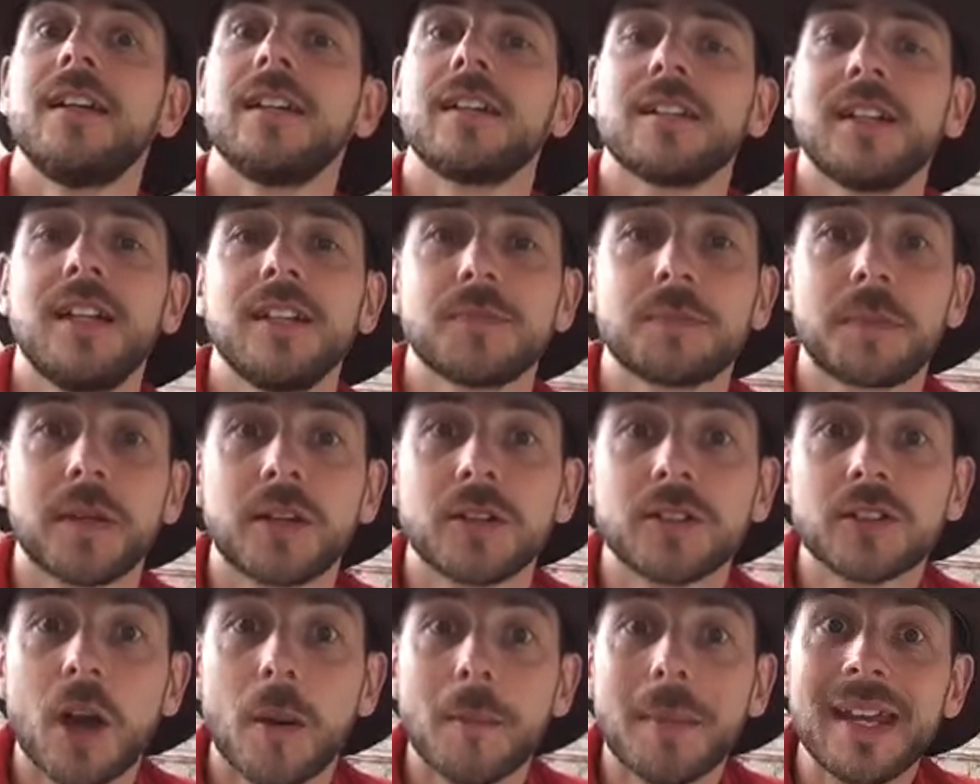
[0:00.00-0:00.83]
That's
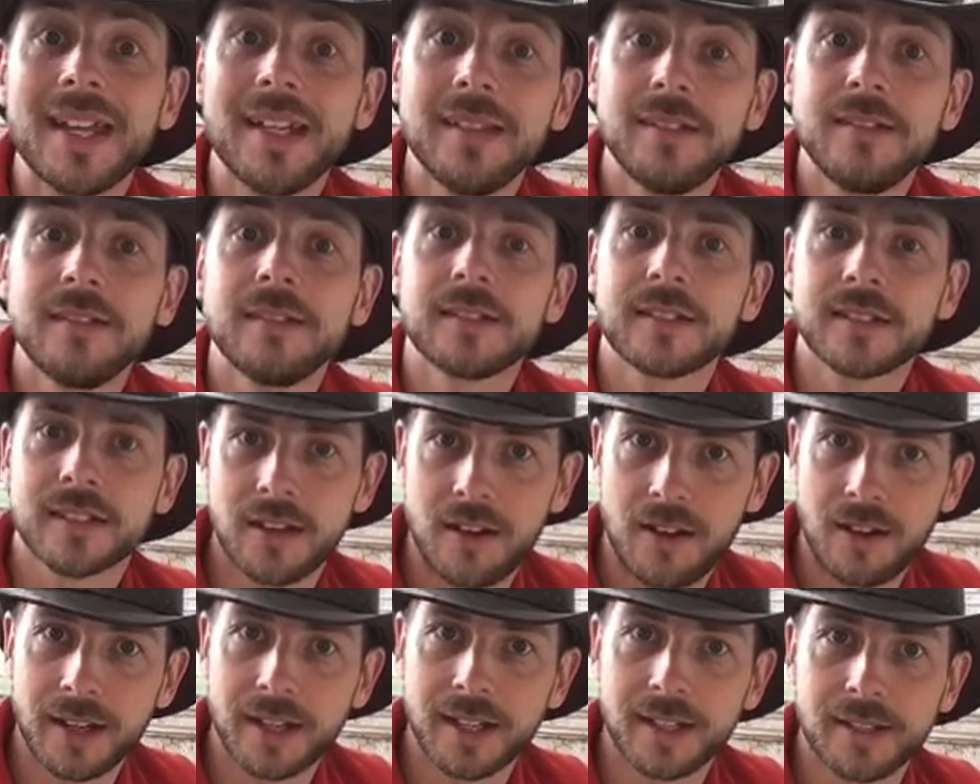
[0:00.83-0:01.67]
because I'm
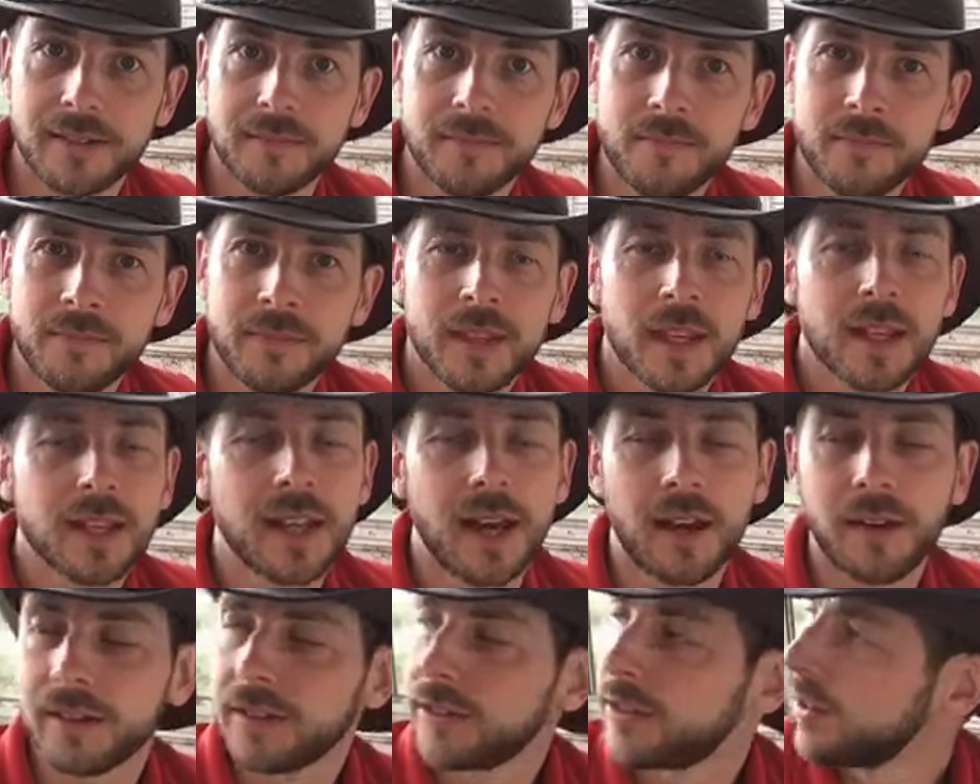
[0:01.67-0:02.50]
inside. Now
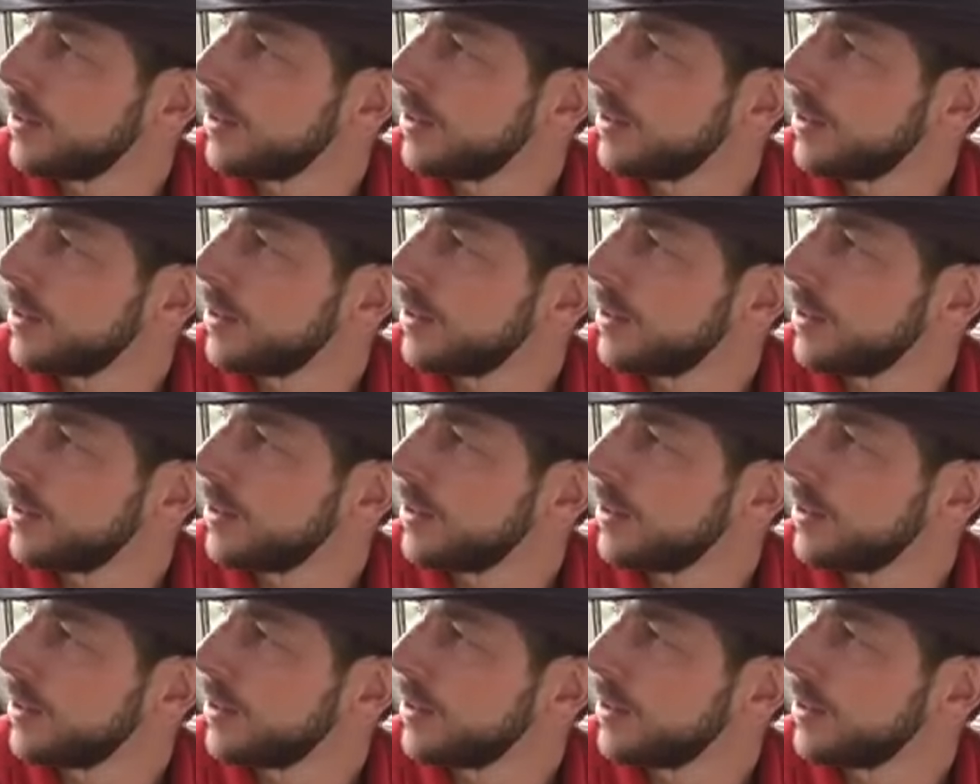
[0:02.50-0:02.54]
it's